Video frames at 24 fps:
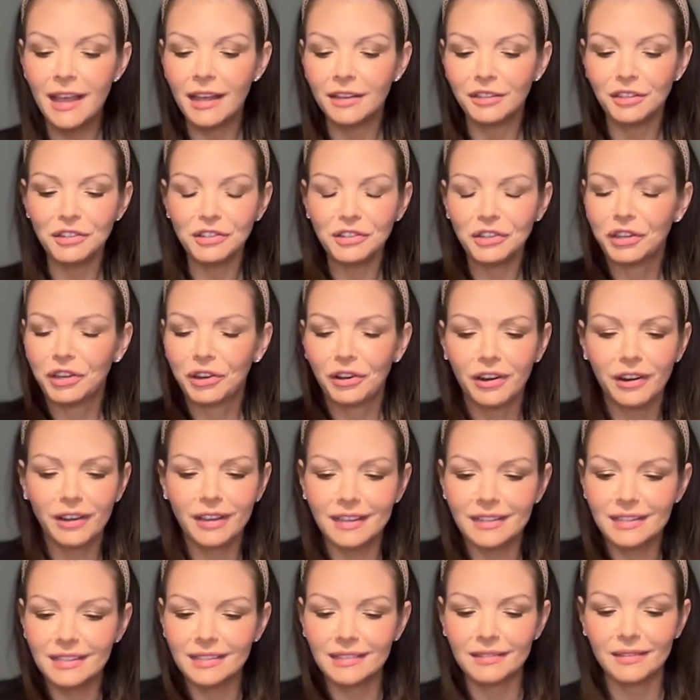Just
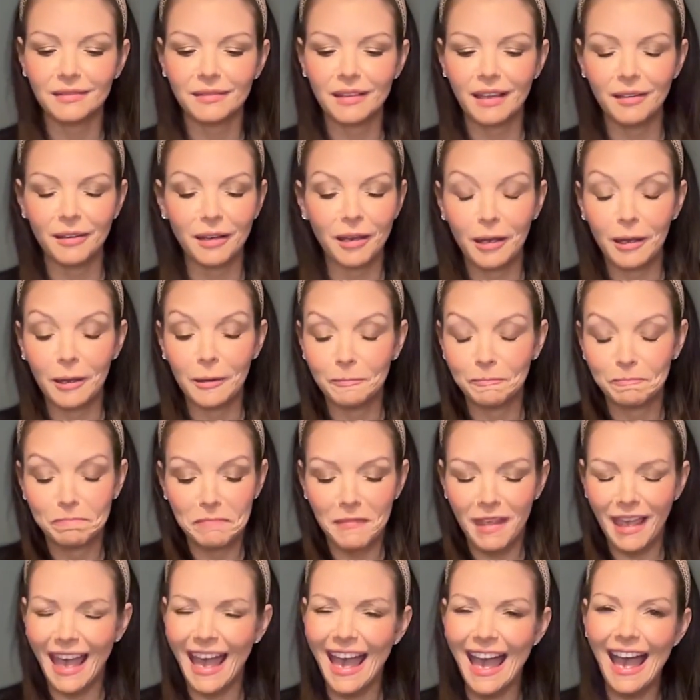curious,
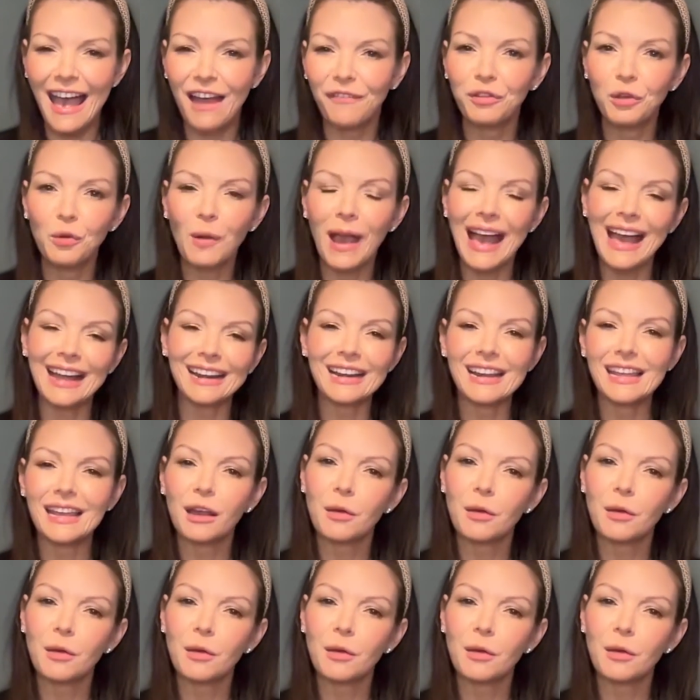have you had any